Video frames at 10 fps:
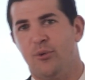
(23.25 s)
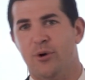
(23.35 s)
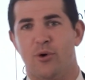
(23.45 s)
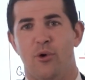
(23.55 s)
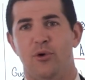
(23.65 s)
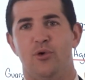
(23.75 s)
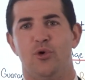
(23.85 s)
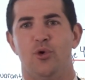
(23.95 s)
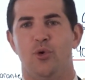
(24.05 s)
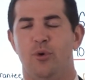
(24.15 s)
We are going
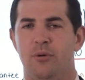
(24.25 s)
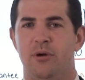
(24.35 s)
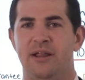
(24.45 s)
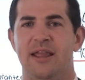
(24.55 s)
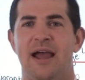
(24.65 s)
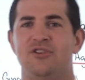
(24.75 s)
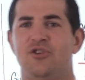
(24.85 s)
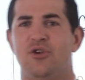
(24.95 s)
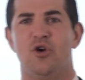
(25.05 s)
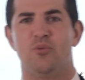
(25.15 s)
to attach
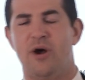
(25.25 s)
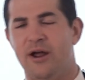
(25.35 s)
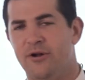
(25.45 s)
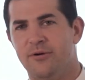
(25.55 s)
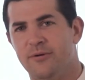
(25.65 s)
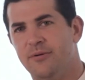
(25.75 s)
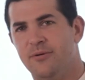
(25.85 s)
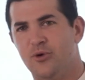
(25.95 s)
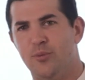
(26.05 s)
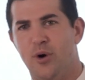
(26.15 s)
a term rider
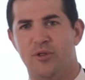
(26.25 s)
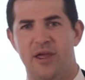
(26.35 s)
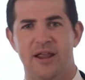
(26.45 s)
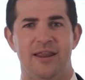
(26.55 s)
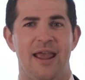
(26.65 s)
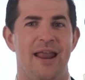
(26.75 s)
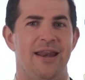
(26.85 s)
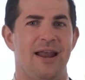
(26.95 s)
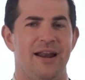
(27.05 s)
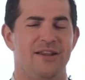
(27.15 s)
to both a
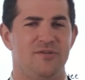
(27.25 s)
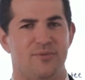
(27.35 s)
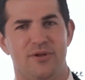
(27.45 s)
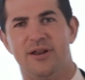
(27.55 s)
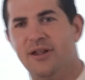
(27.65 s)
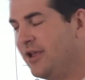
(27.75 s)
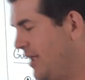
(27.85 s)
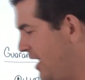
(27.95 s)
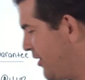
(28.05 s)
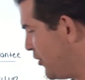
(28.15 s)
1090 split
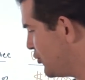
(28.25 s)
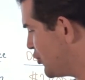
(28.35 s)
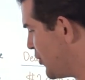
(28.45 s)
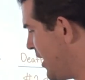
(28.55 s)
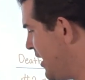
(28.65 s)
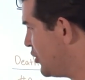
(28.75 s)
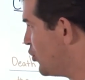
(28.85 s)
and also a